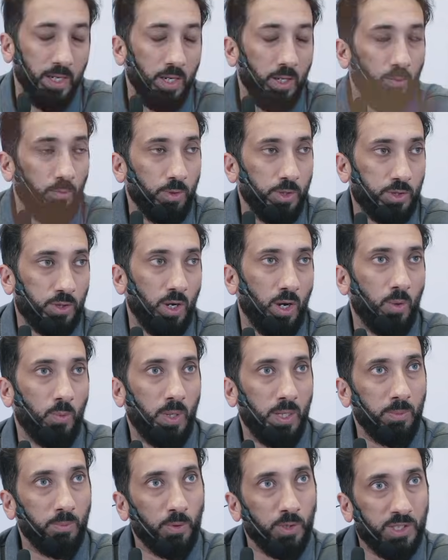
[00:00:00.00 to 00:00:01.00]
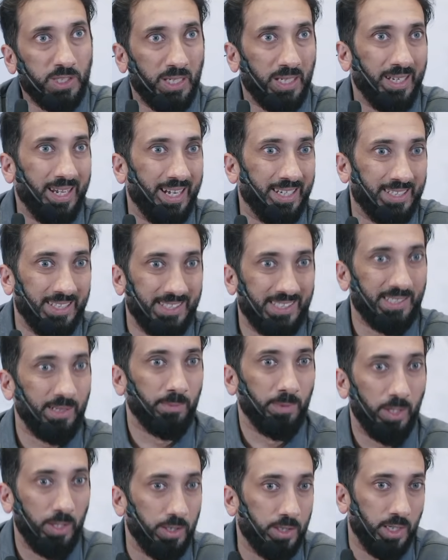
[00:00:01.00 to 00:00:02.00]
We saw Wal-Mursalat is
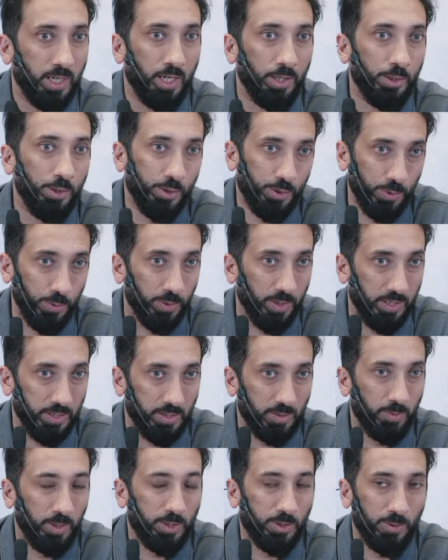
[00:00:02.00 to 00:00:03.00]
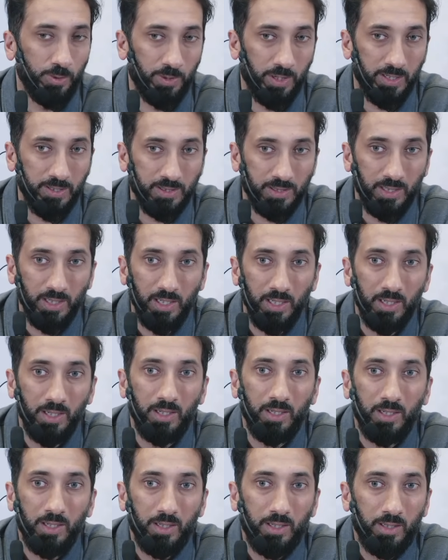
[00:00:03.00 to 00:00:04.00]
similar to other surahs. What surahs?
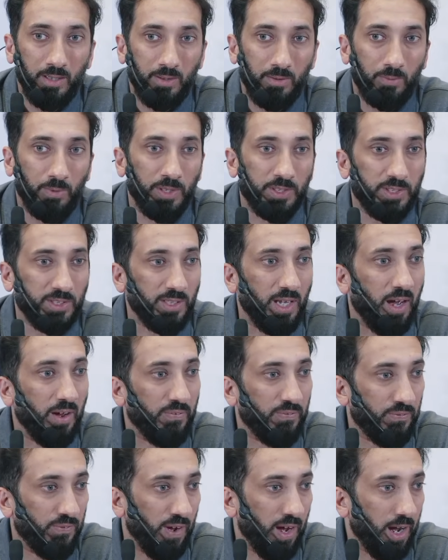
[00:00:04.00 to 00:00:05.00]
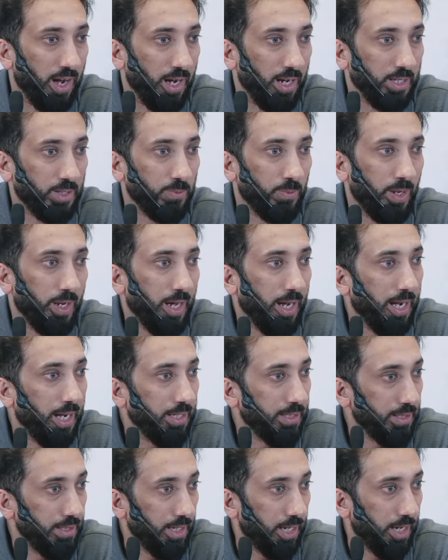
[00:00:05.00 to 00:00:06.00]
Was-Saffat,
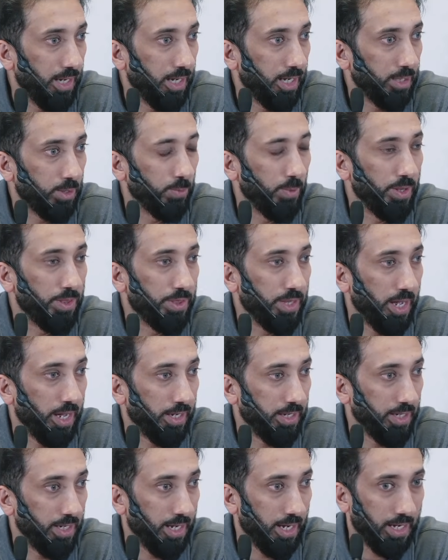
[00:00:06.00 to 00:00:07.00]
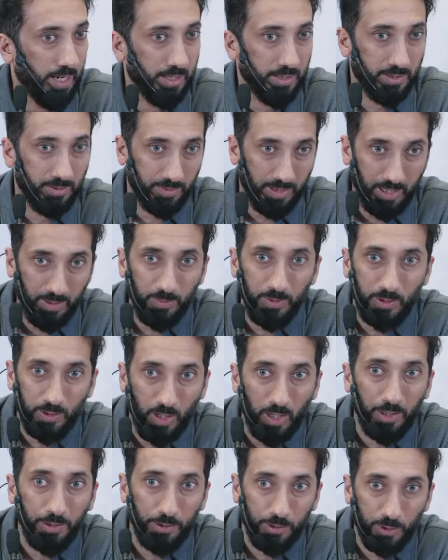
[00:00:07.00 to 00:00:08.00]
Wal-Adiyat, Wal-Dhariyat, right? We saw
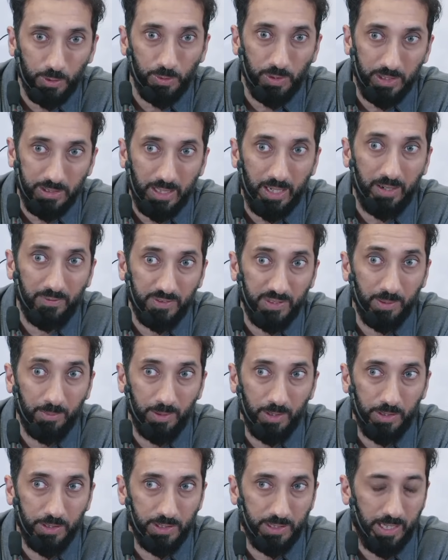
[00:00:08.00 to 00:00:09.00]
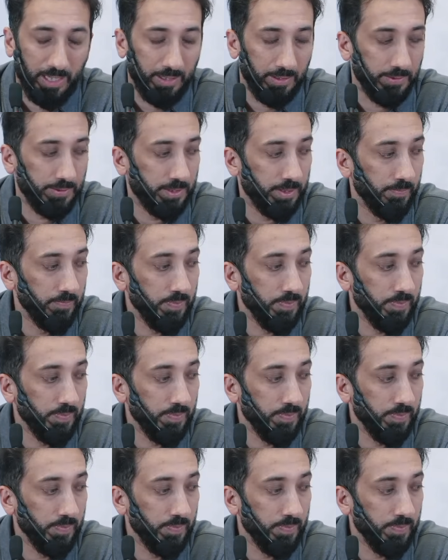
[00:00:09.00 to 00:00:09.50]
other surahs that have similar styles.